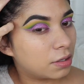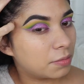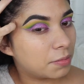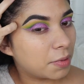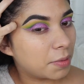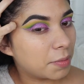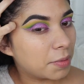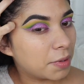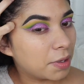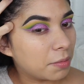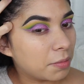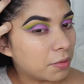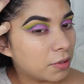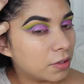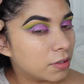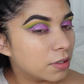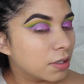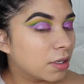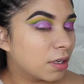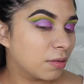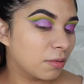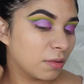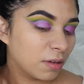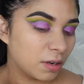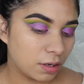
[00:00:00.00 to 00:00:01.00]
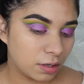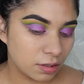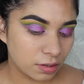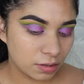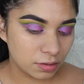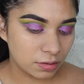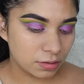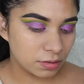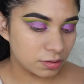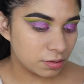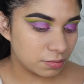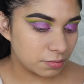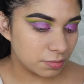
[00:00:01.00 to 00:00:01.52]
maybe I'm using it wrong
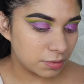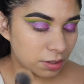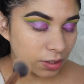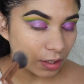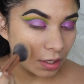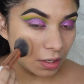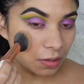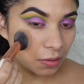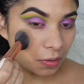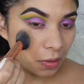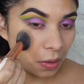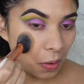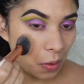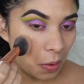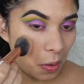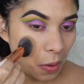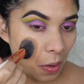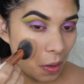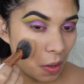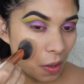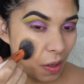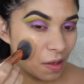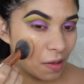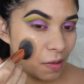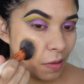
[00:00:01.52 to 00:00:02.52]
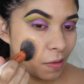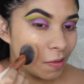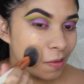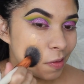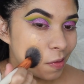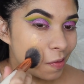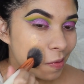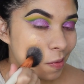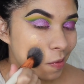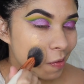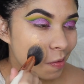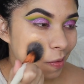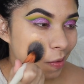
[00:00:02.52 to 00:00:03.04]
or something. I don't know.
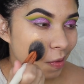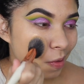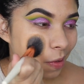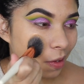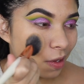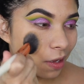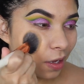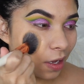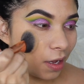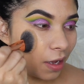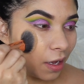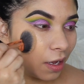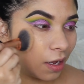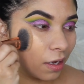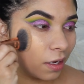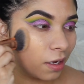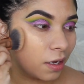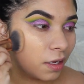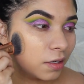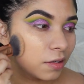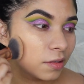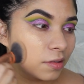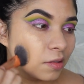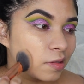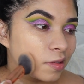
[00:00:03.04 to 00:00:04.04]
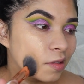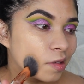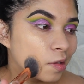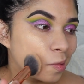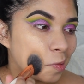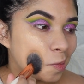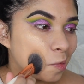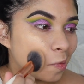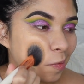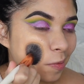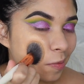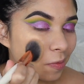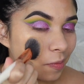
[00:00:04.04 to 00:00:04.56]
I kind of just
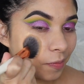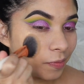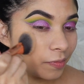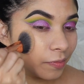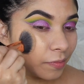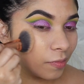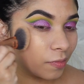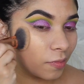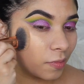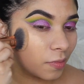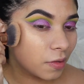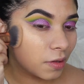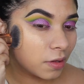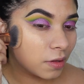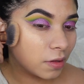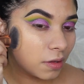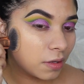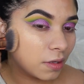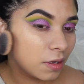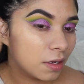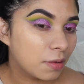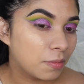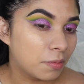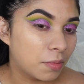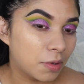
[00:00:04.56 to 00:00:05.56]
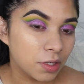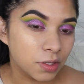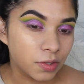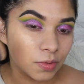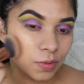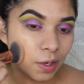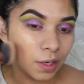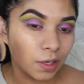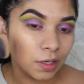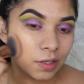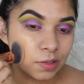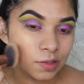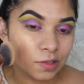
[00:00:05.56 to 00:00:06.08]
like a brush where
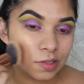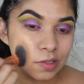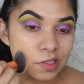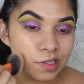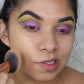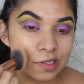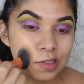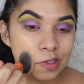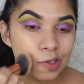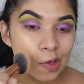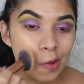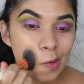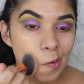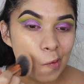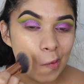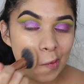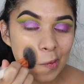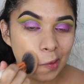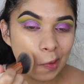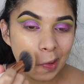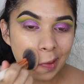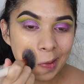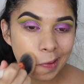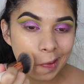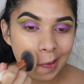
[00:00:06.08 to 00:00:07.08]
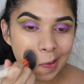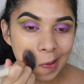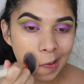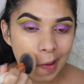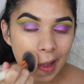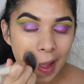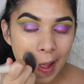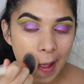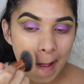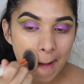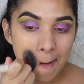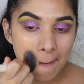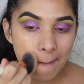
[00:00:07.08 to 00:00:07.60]
I can just really
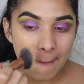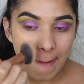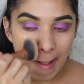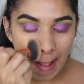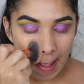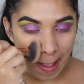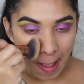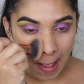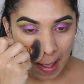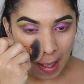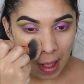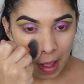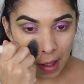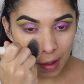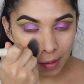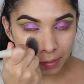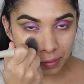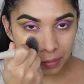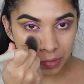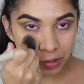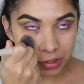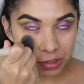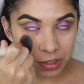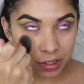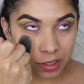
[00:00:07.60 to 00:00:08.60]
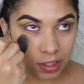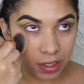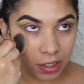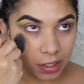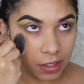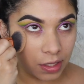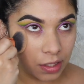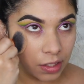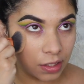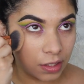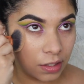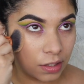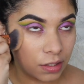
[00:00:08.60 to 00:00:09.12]
push it
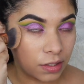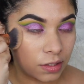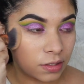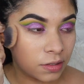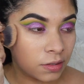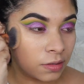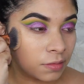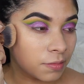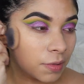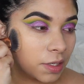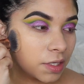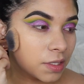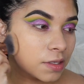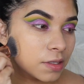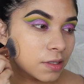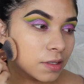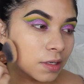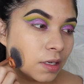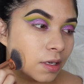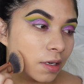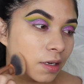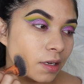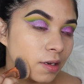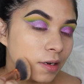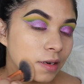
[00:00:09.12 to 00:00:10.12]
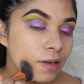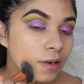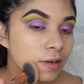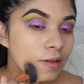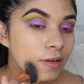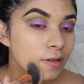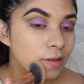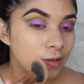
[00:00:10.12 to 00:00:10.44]
into my skin